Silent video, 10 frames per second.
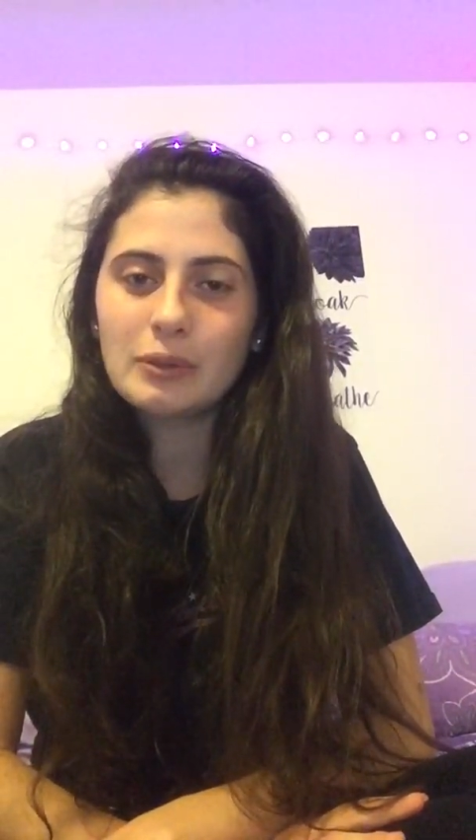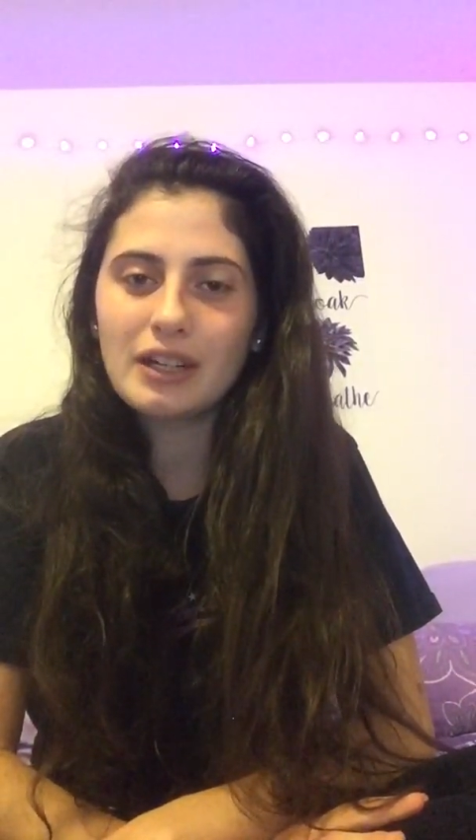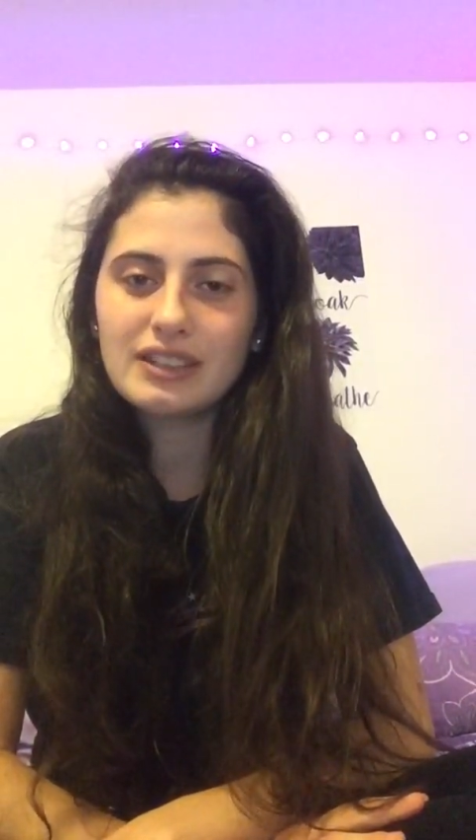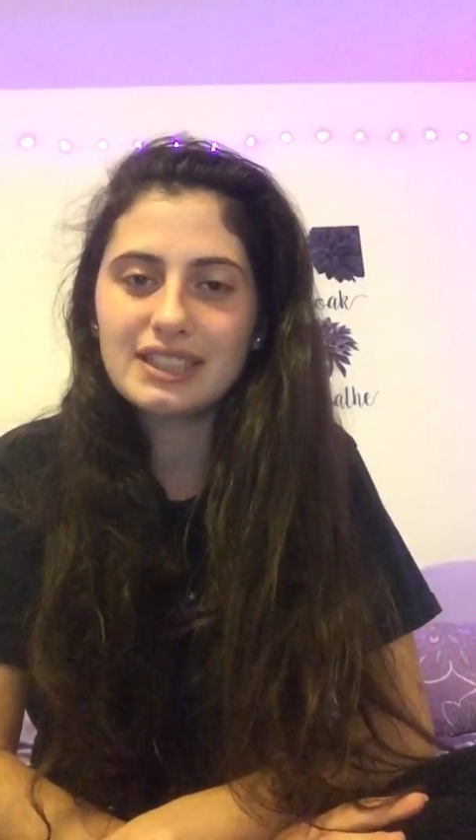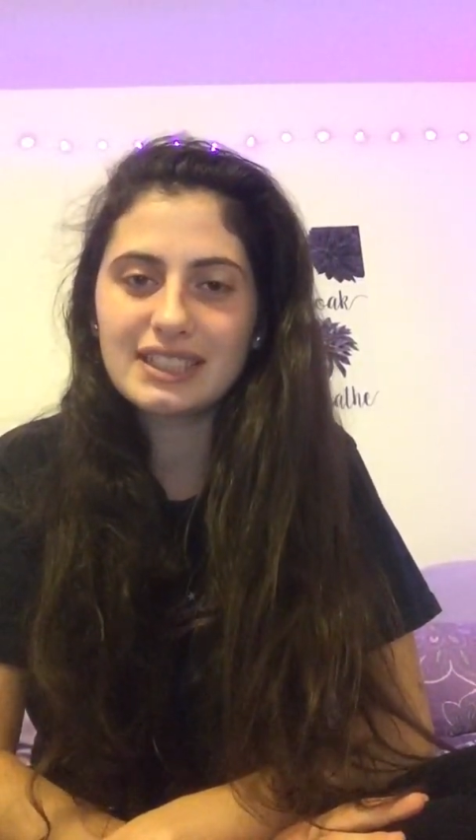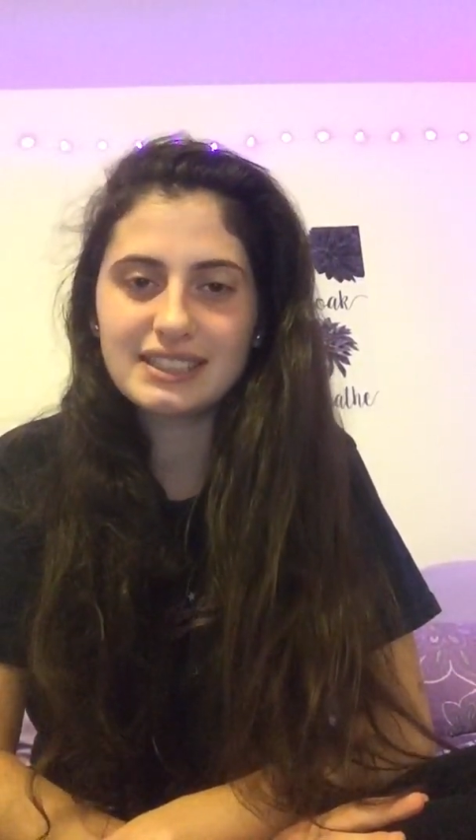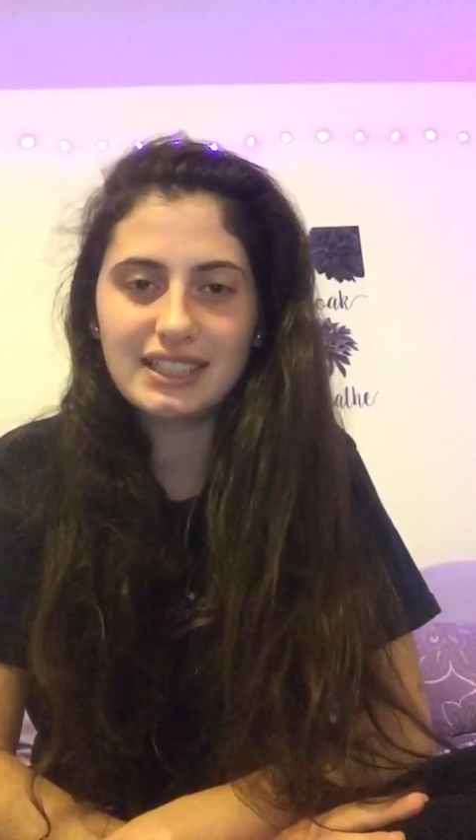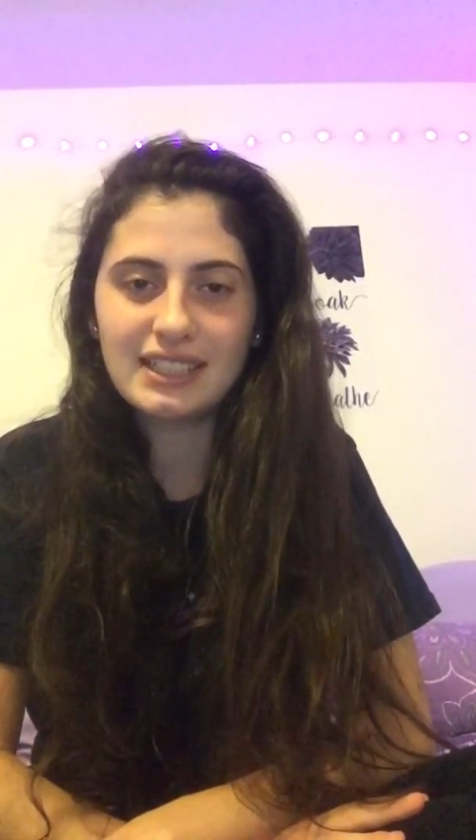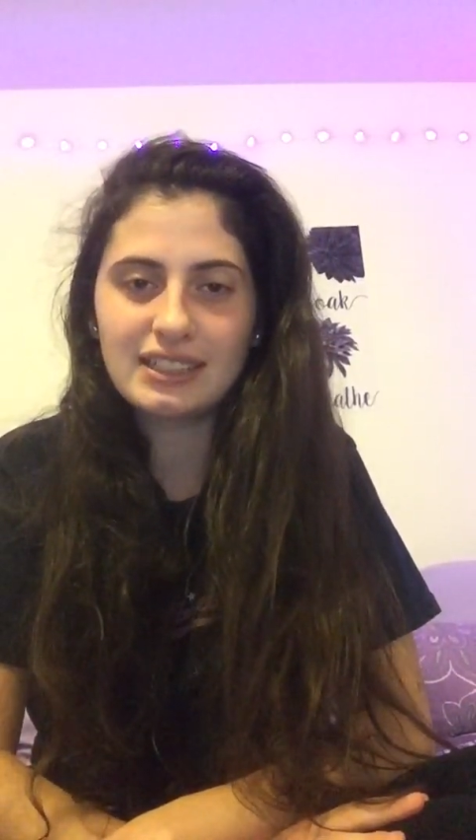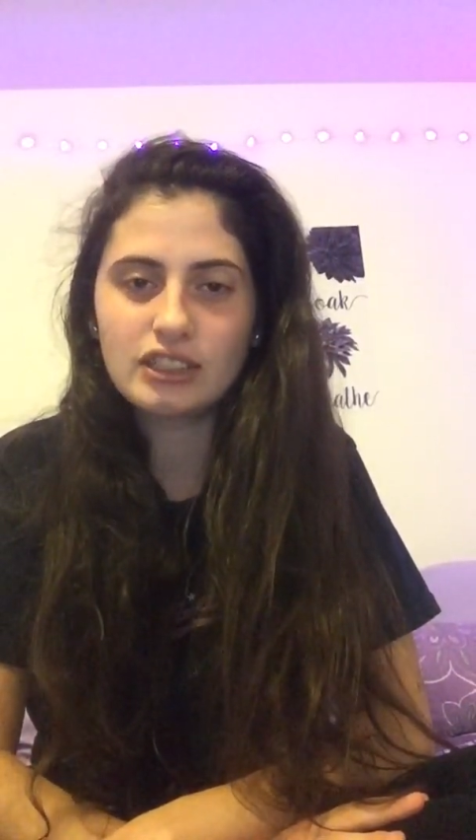when I was
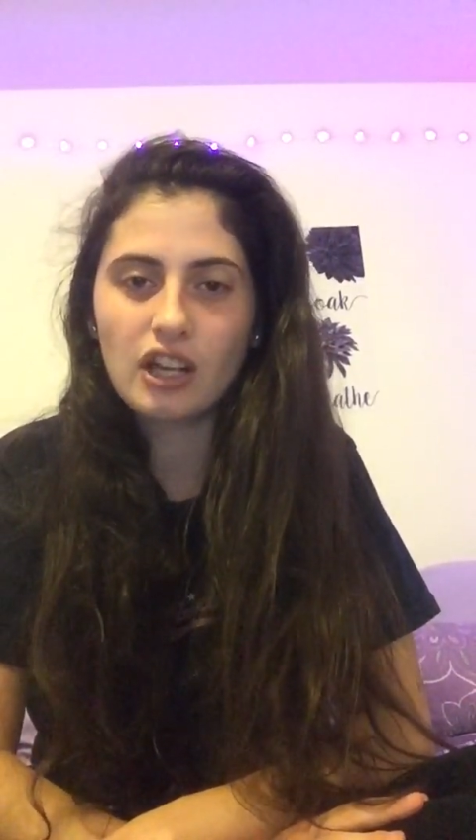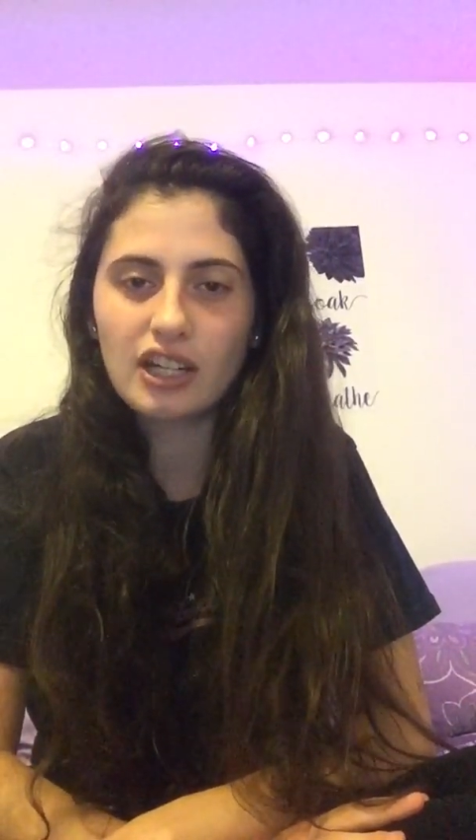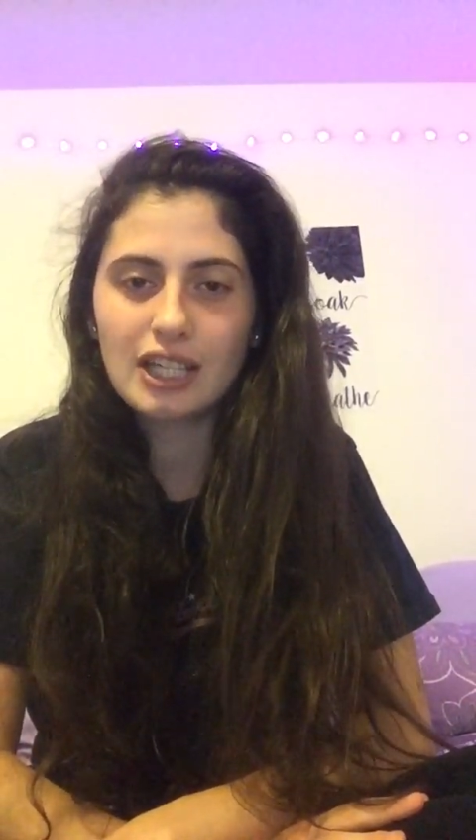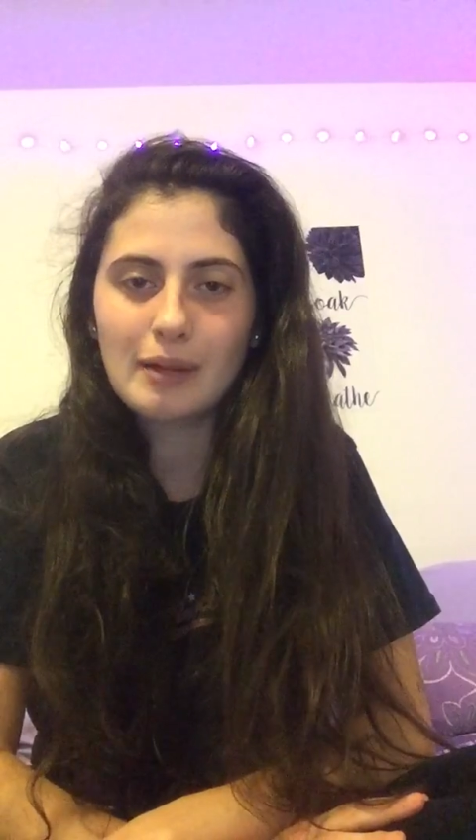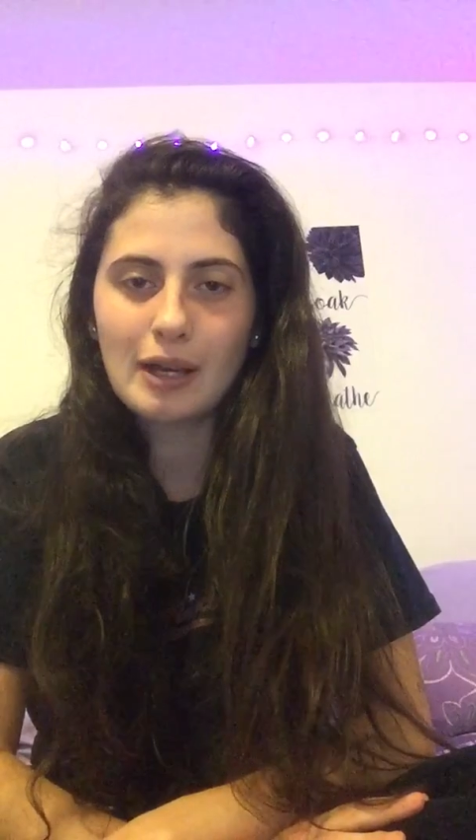16 talking